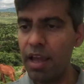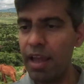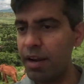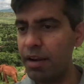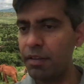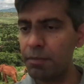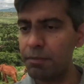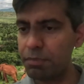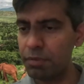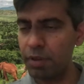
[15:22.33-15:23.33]
And
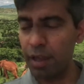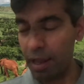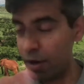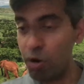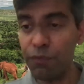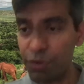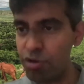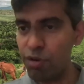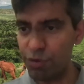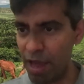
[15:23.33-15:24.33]
the and good for
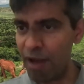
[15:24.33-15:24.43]
you if you